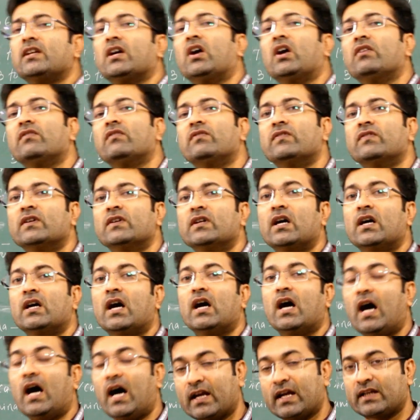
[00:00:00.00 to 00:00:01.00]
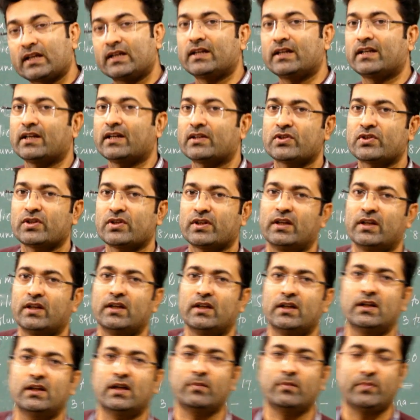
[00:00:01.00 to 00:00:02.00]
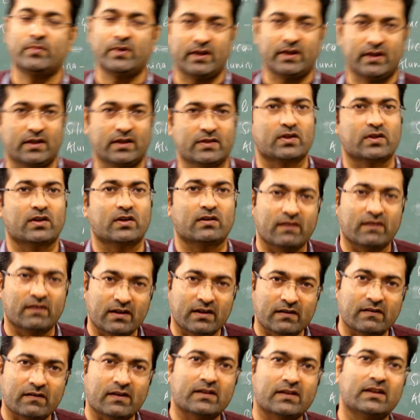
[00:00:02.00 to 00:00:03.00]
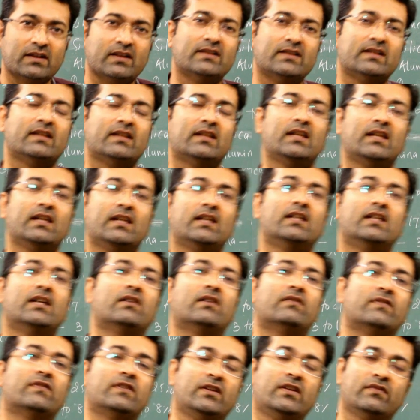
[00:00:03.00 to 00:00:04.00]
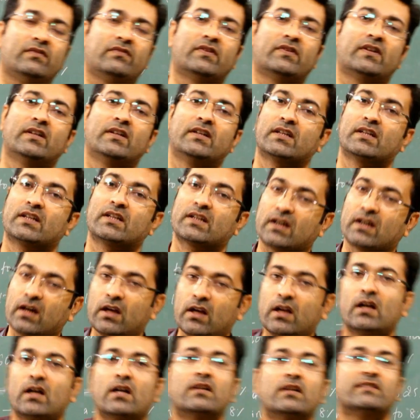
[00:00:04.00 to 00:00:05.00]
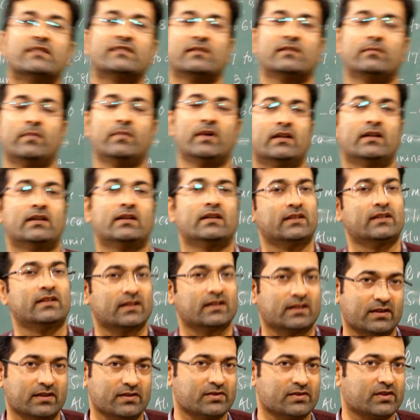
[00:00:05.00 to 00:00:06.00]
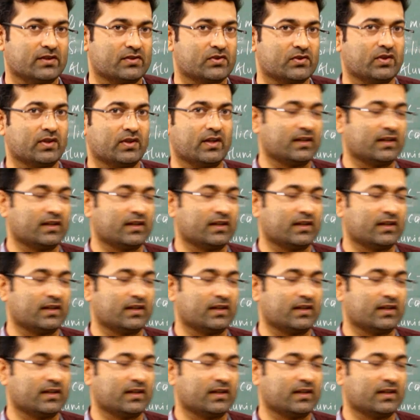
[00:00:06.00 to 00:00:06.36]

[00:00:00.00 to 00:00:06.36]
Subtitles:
of architectural appearance, or whenever there is a need of different colored cement in the construction